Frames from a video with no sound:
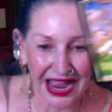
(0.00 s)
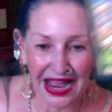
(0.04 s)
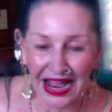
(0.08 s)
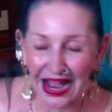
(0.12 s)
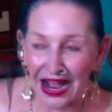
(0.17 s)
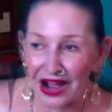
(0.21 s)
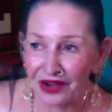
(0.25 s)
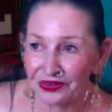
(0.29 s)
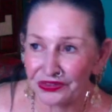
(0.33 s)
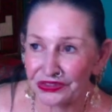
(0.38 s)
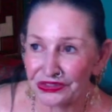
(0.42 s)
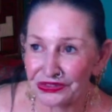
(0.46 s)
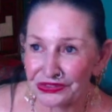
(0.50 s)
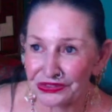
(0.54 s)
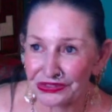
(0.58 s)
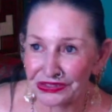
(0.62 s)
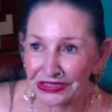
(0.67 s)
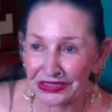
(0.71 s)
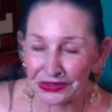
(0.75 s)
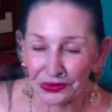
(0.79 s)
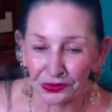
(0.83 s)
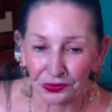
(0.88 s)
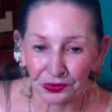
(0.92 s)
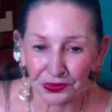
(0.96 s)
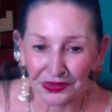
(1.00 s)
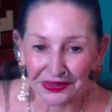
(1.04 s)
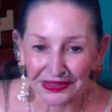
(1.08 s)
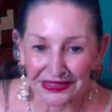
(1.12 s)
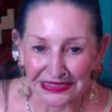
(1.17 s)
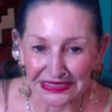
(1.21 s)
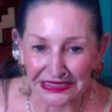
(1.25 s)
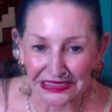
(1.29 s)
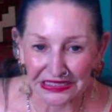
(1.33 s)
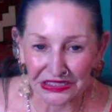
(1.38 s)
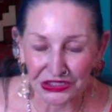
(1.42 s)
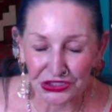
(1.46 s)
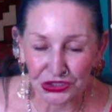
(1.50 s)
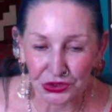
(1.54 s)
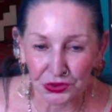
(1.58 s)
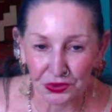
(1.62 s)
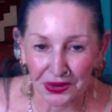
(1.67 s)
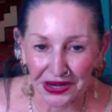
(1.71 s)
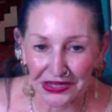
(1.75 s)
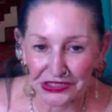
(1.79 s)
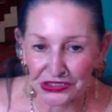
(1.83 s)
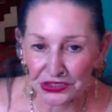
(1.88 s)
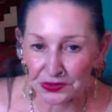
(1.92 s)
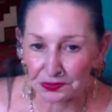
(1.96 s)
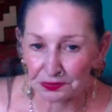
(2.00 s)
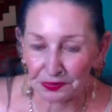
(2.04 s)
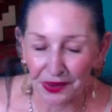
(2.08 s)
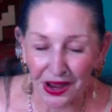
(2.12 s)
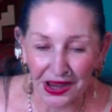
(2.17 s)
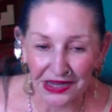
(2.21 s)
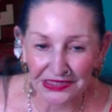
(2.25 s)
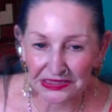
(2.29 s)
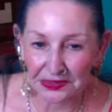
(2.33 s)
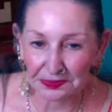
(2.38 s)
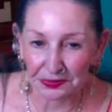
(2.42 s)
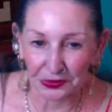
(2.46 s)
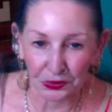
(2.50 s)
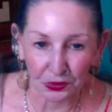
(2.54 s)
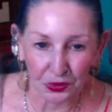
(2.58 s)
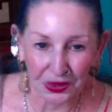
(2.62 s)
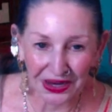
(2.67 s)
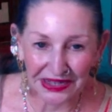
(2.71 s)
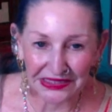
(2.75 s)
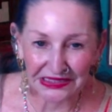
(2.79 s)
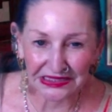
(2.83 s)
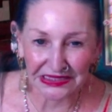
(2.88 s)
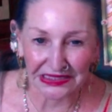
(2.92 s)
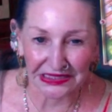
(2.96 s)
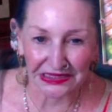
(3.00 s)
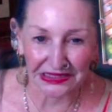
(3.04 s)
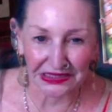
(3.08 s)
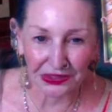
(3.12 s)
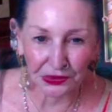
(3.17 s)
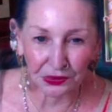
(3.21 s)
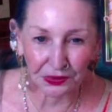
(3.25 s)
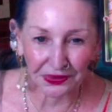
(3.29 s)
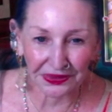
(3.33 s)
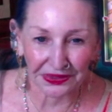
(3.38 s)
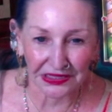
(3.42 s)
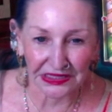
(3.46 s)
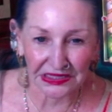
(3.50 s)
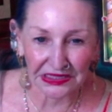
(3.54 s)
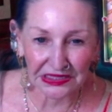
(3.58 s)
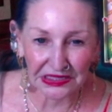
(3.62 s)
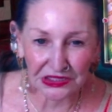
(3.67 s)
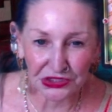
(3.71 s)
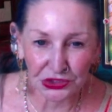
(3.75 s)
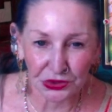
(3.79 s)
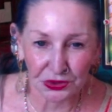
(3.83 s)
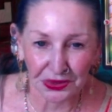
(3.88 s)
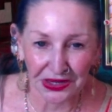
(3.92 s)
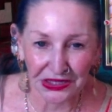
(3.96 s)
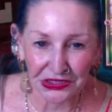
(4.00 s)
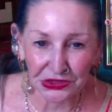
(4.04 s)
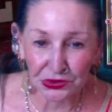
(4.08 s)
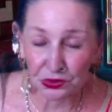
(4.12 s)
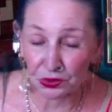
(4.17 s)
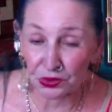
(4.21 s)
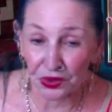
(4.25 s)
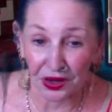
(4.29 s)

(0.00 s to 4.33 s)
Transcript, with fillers: how to deal with the situation, possible ways to deal with the situation.